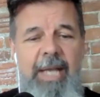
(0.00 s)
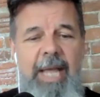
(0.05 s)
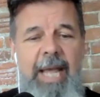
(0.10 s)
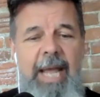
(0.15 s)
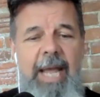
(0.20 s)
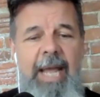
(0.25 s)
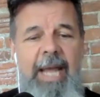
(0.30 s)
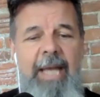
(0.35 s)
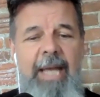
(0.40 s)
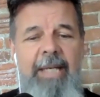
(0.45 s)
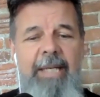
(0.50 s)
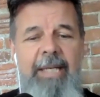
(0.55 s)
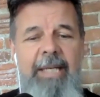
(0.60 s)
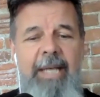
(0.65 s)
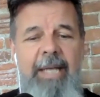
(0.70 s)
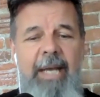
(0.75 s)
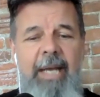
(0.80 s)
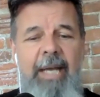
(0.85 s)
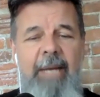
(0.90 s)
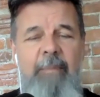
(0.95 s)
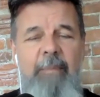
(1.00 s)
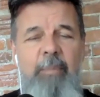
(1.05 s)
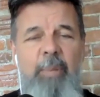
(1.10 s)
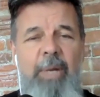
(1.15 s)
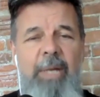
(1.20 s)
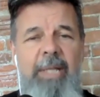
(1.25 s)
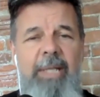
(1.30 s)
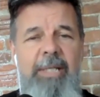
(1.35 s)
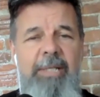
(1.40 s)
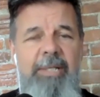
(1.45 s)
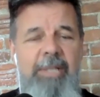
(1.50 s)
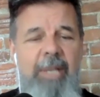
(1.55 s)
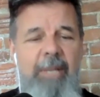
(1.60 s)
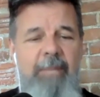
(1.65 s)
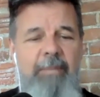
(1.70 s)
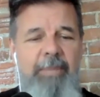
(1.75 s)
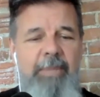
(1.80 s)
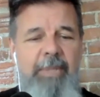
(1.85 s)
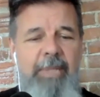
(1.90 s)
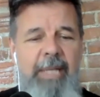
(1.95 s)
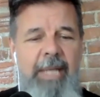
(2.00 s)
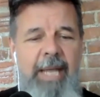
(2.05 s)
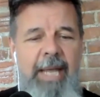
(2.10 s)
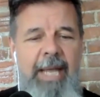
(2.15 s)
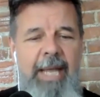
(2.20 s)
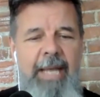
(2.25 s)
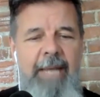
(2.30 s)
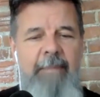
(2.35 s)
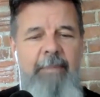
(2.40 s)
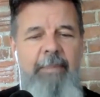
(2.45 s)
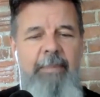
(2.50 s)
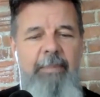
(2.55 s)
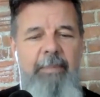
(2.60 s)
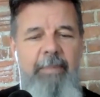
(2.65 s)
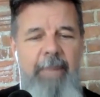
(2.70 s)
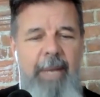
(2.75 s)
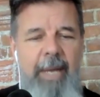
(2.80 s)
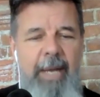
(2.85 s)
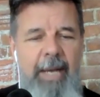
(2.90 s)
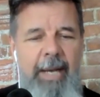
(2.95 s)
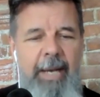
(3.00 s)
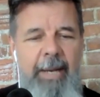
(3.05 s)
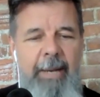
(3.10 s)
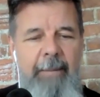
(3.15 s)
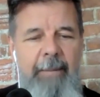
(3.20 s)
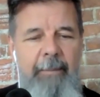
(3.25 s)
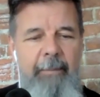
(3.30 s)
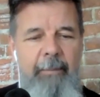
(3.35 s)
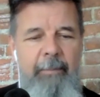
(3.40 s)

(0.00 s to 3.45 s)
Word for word: And I bring this up today uh,